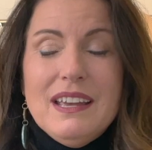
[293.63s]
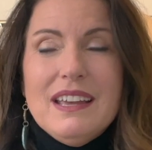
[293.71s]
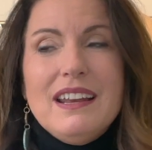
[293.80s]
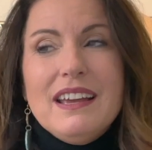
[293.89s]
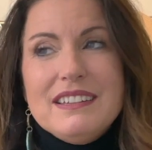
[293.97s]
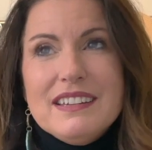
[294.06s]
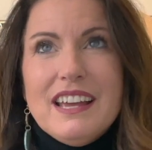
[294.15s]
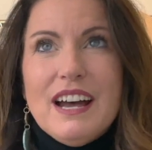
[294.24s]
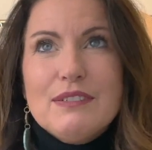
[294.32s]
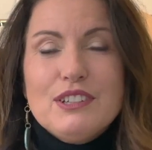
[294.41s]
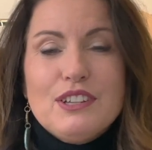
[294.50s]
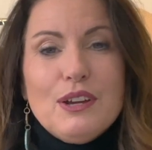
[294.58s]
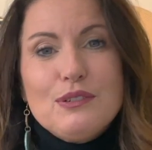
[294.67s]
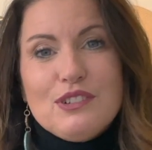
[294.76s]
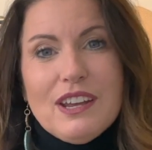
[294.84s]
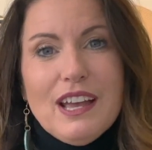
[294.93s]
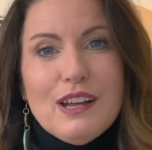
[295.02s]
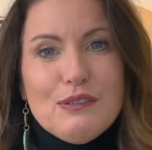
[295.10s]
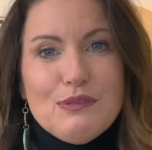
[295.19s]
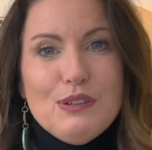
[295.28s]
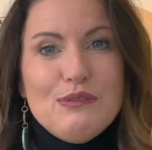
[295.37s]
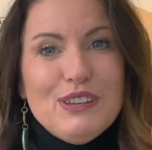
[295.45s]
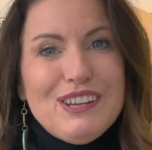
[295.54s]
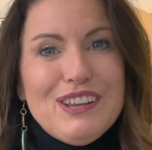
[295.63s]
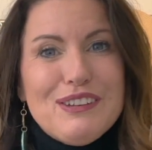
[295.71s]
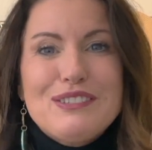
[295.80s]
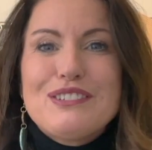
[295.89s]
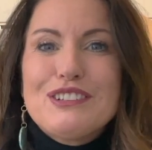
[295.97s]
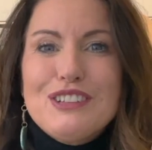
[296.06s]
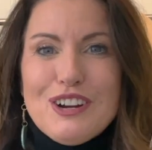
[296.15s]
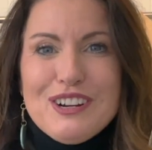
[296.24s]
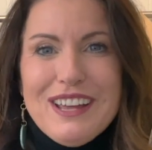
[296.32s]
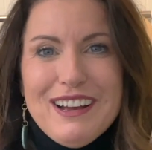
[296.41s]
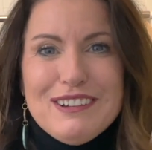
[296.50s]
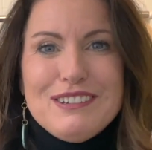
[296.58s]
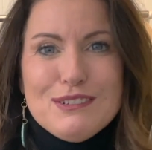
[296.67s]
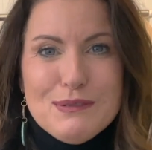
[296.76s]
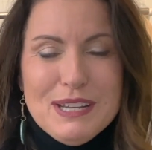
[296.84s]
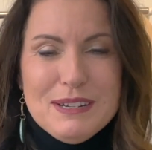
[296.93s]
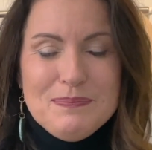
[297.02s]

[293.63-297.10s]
and I did have to go check out a few videos to learn how to do it.